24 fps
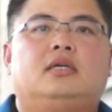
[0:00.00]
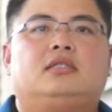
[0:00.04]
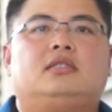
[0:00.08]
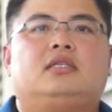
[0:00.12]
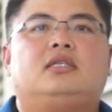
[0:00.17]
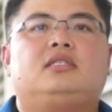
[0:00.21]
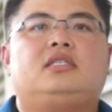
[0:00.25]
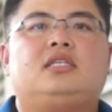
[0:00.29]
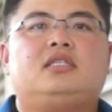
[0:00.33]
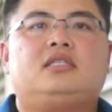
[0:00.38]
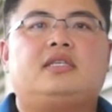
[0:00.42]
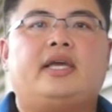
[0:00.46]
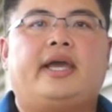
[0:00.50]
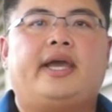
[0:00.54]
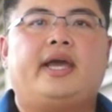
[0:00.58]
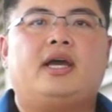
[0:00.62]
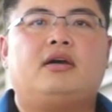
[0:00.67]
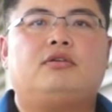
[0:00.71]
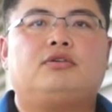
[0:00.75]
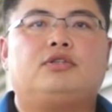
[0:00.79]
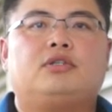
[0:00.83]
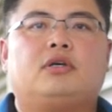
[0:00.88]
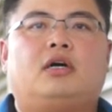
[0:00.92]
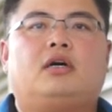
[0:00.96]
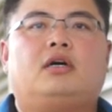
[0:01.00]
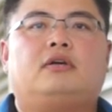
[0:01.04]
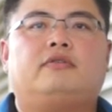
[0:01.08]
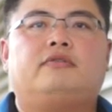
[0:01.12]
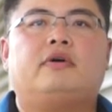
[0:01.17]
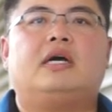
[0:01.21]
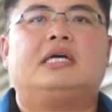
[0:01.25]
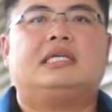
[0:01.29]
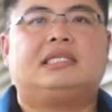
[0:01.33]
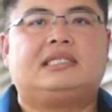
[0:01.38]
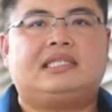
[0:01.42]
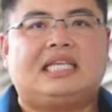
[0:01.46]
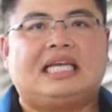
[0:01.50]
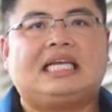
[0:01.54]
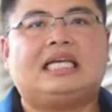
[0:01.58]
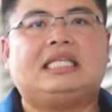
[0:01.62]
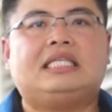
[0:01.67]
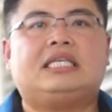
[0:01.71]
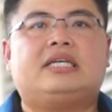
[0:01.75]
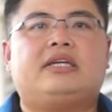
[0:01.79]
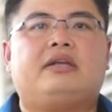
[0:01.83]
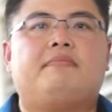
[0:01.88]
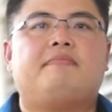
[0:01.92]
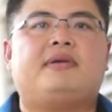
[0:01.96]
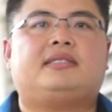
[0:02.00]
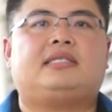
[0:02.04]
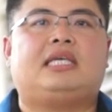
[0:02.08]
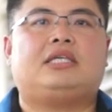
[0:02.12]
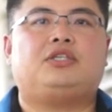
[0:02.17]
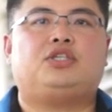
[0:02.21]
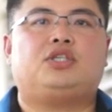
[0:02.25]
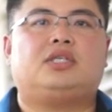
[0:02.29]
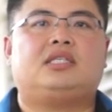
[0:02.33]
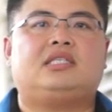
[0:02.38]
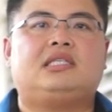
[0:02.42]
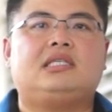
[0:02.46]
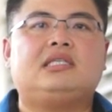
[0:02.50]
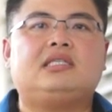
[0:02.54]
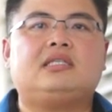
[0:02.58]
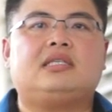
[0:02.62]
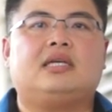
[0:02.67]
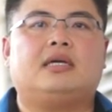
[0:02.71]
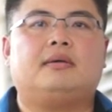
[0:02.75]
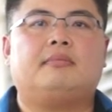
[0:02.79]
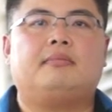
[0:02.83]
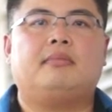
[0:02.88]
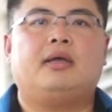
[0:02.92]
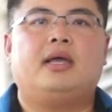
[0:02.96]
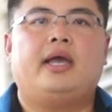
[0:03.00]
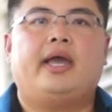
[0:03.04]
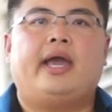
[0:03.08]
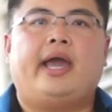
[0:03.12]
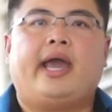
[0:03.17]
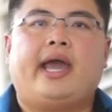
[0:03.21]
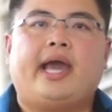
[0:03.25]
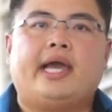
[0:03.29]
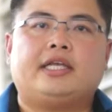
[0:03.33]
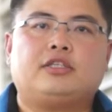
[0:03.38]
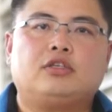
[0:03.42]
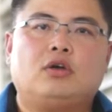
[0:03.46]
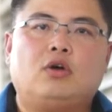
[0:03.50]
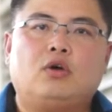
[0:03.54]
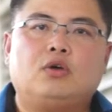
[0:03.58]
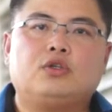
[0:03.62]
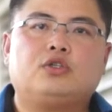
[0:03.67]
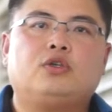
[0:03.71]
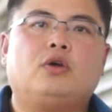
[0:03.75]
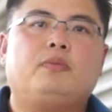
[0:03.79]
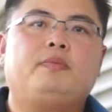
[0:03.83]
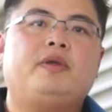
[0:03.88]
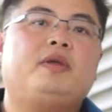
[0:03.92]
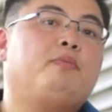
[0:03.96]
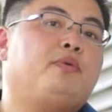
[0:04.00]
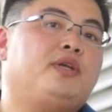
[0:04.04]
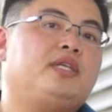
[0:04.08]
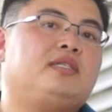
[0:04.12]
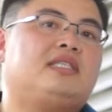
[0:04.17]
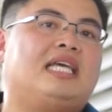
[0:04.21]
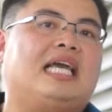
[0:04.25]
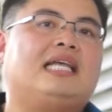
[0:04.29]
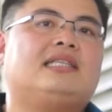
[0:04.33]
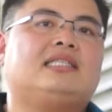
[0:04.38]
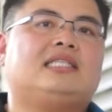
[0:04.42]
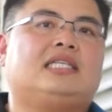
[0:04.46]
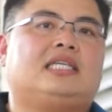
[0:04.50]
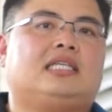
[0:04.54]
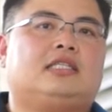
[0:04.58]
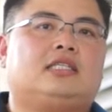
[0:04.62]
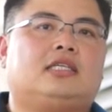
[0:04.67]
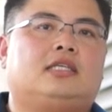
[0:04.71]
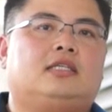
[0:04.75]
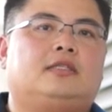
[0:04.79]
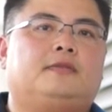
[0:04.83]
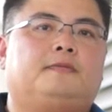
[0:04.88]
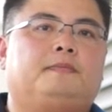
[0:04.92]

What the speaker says: The details of secondary messenger system has also been presented.